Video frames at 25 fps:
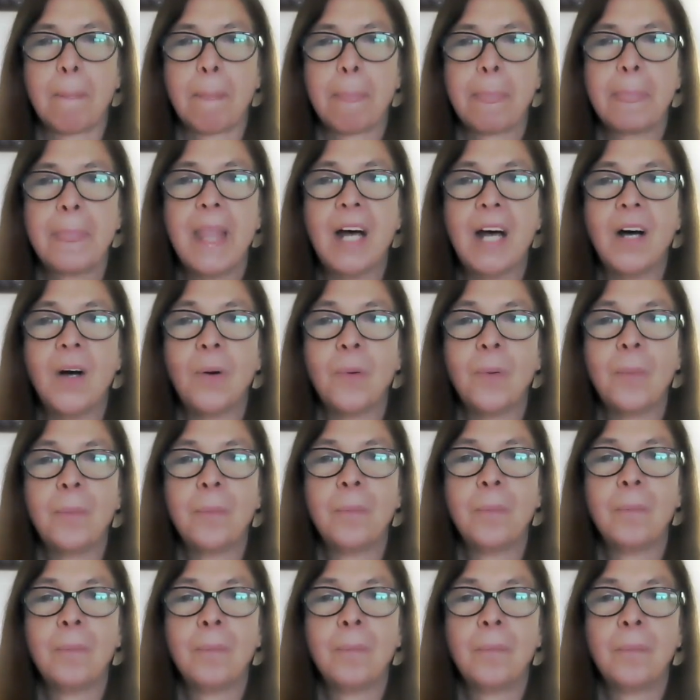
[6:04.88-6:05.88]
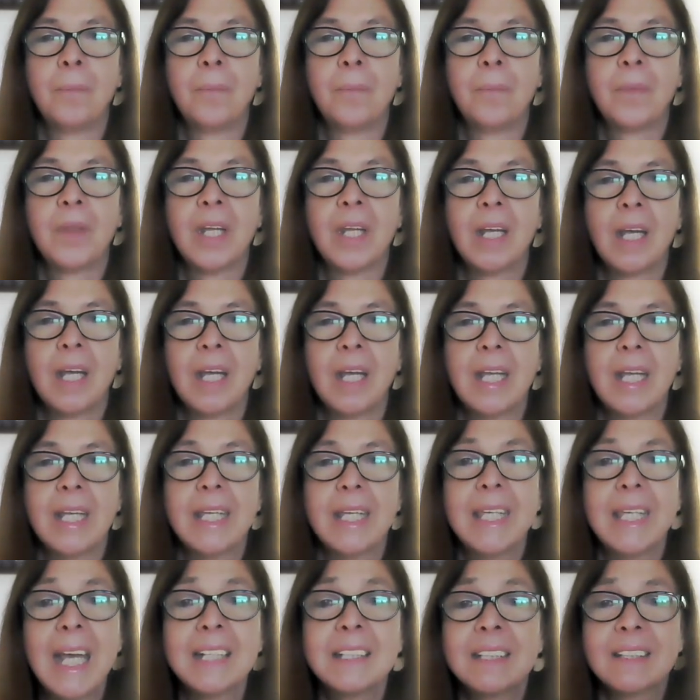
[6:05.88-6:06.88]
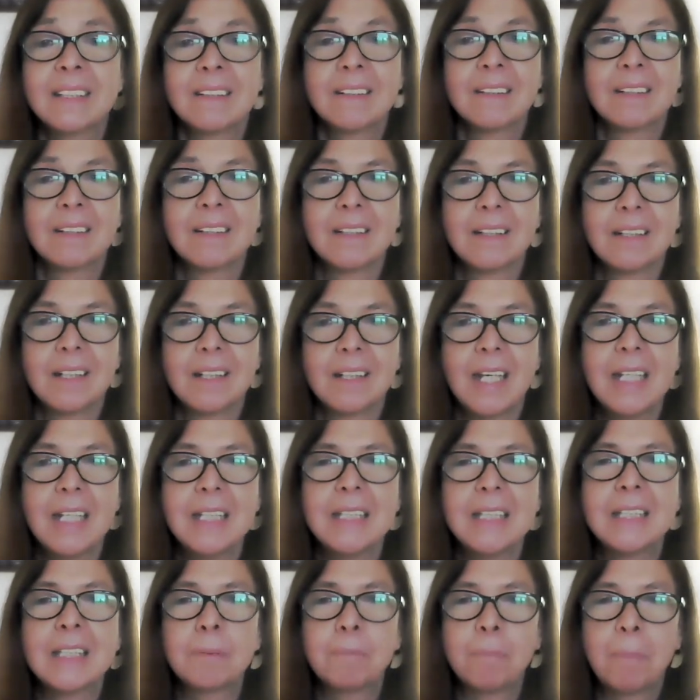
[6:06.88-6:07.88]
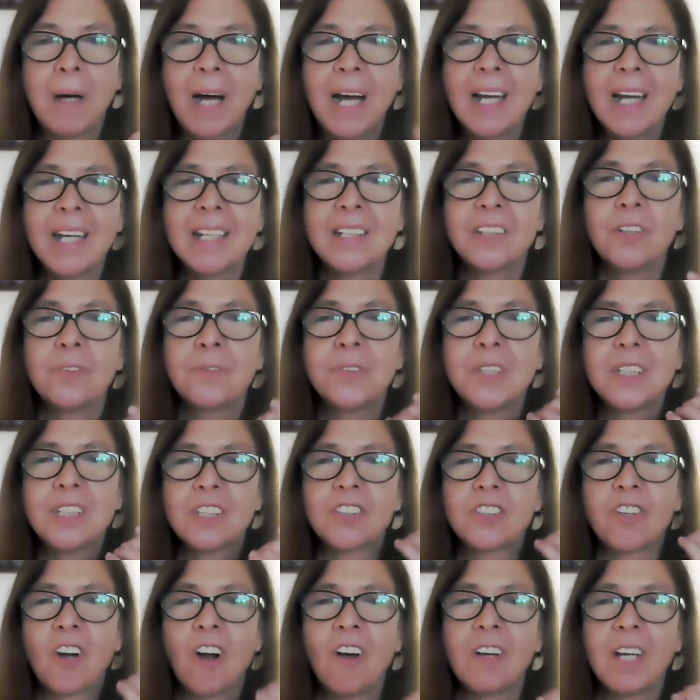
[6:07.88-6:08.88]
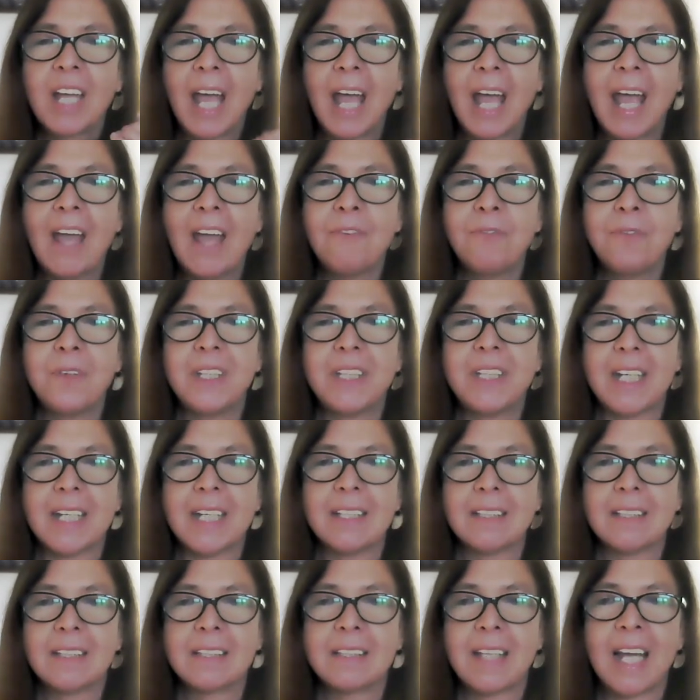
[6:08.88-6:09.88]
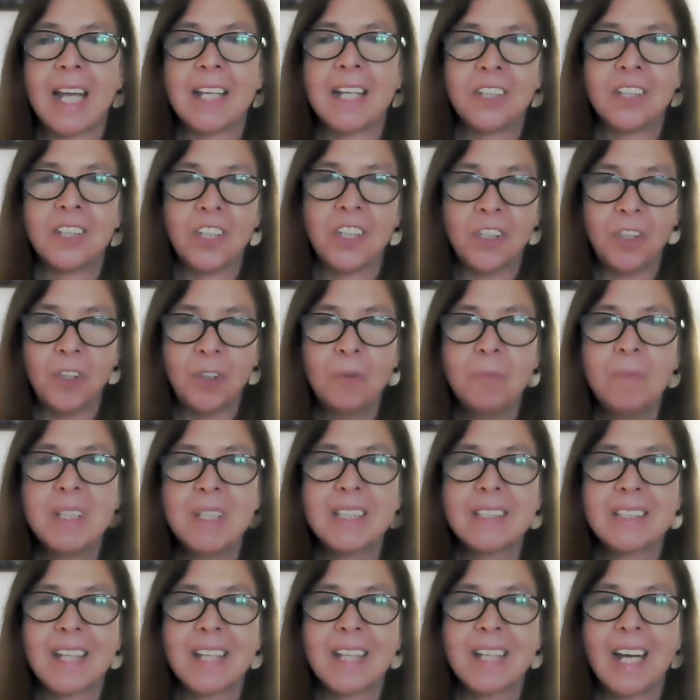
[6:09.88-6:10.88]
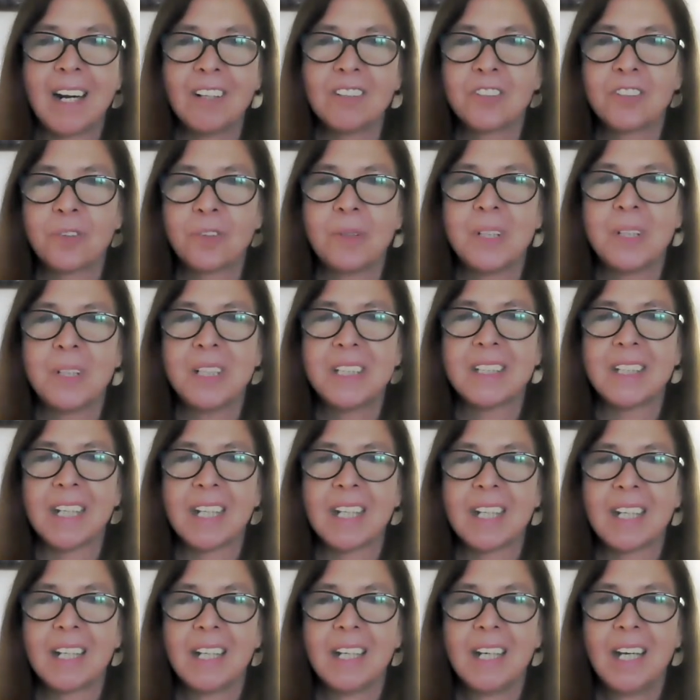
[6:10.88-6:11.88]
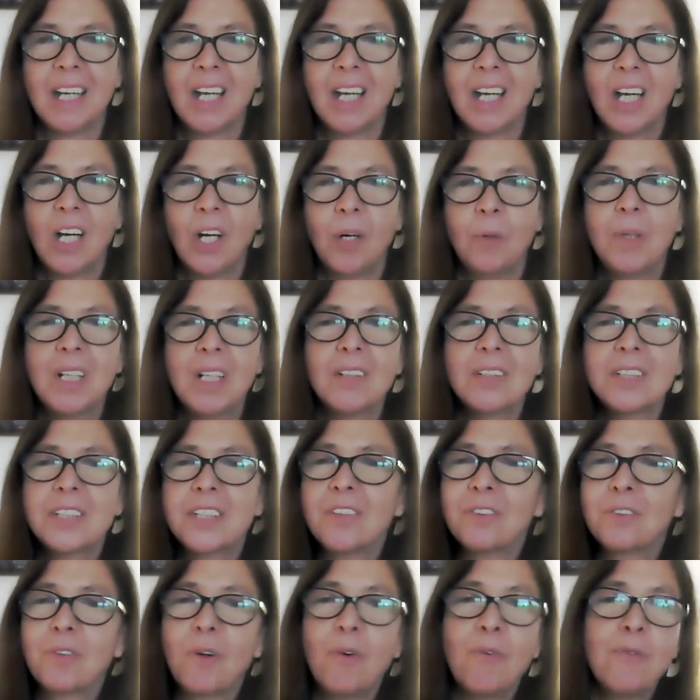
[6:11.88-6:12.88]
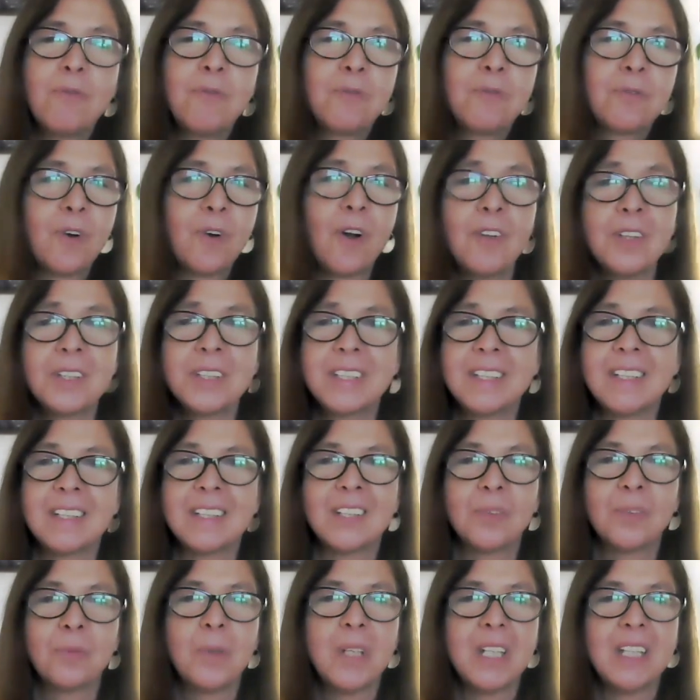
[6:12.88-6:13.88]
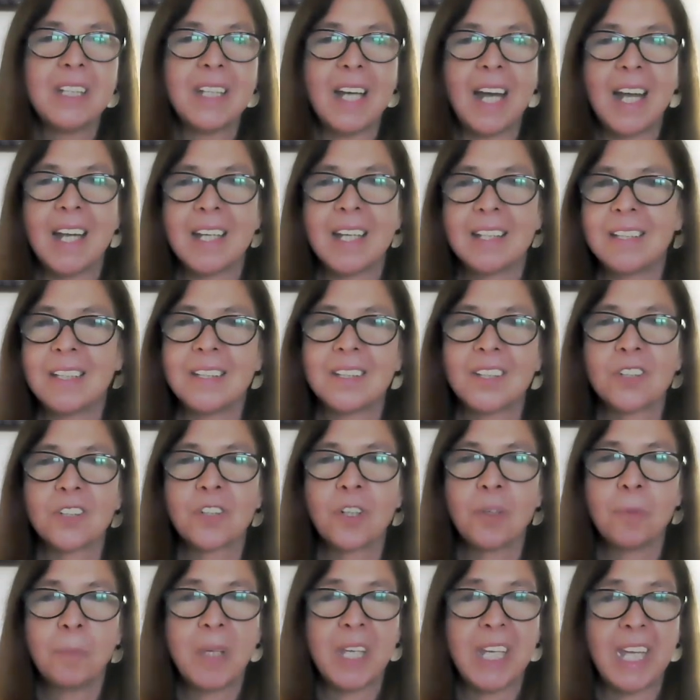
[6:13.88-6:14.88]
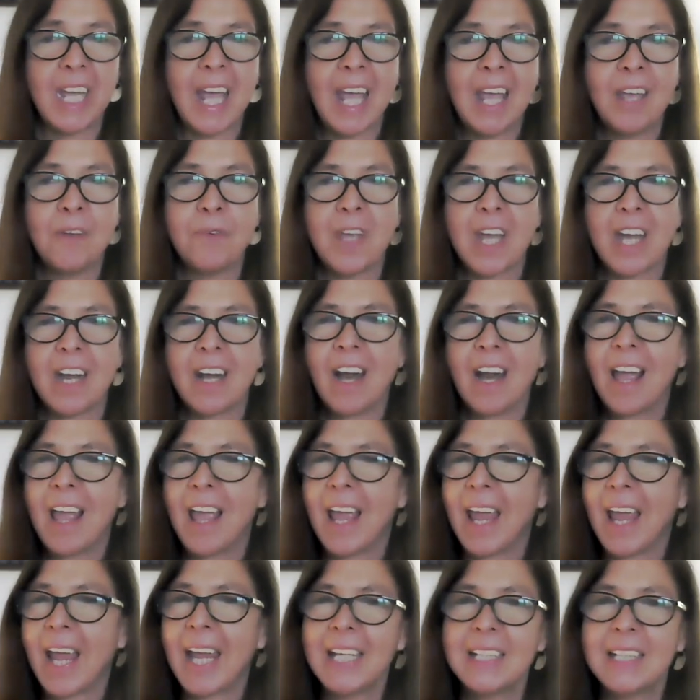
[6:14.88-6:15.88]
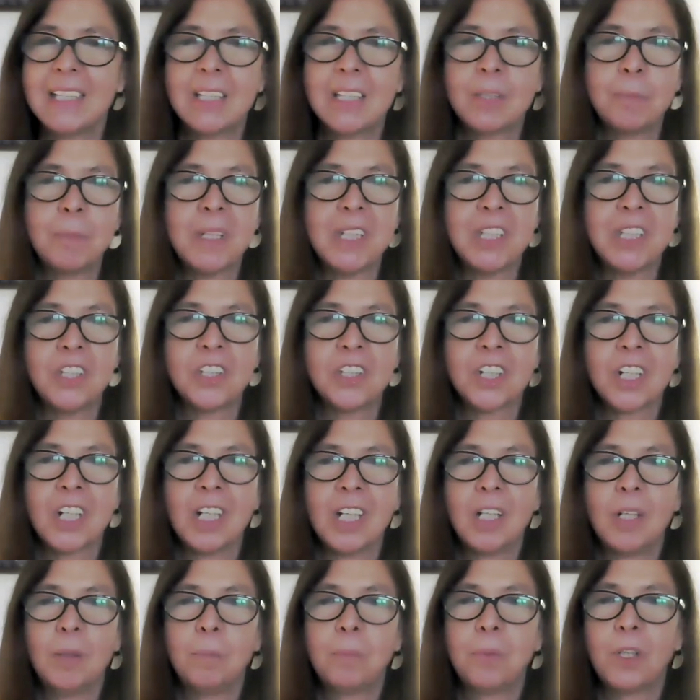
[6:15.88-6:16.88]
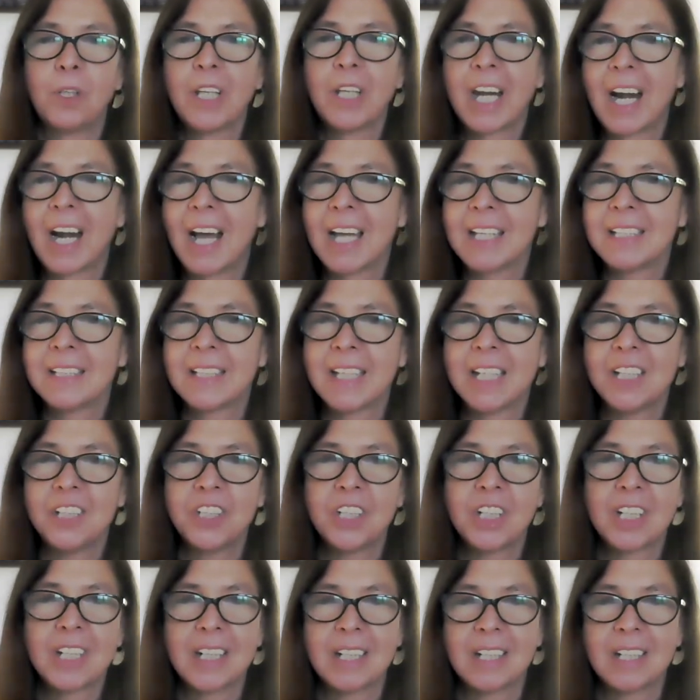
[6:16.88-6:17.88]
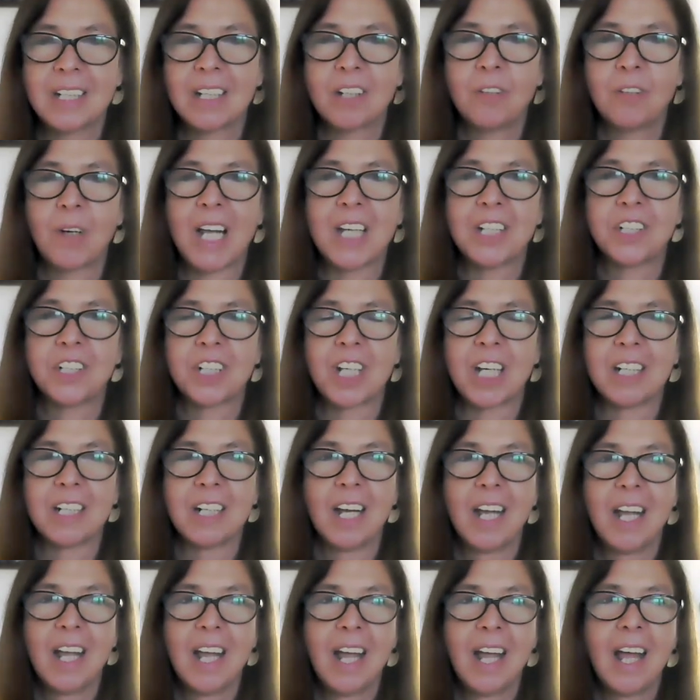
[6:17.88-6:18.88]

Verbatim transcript: Now, yet, in spite of the strong evidence that humans are altruistic, we're also confronted with antisocial behavior, hate speech, polarization, and aggression.